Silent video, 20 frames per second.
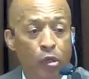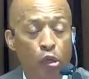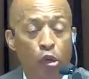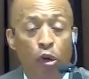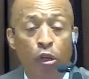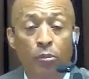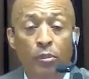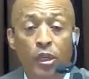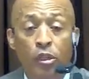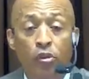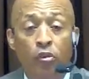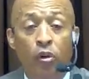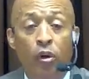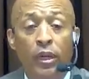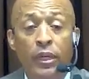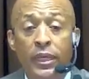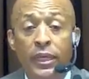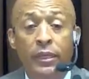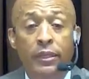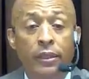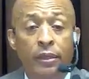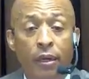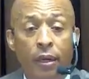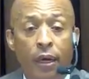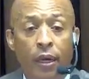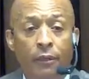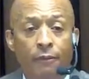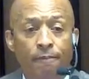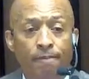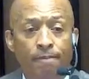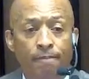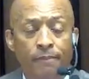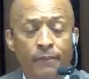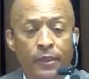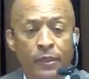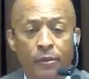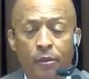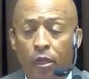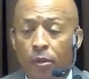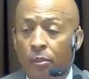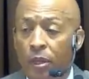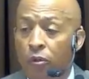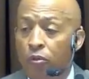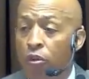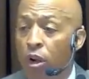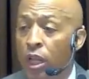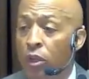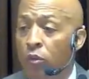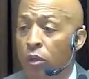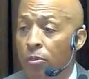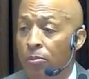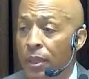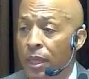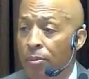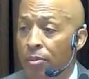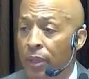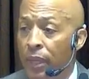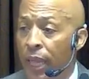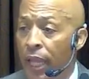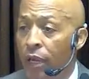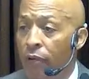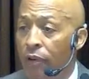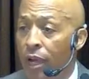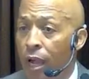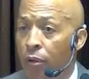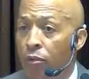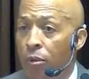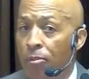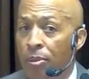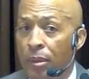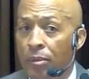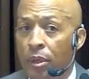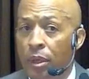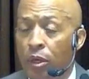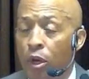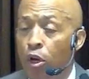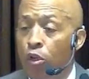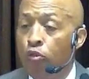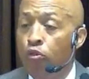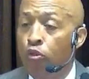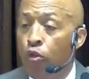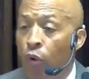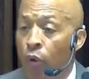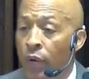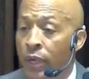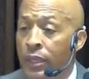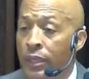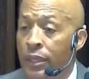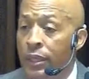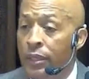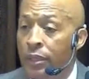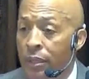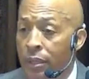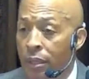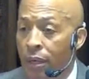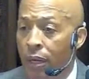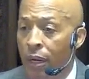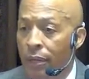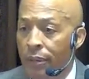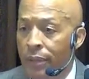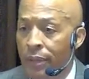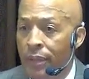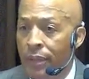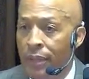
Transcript: You ought to be drawing near to God. You ought to be running with people, hang around with people that are drawing near to God.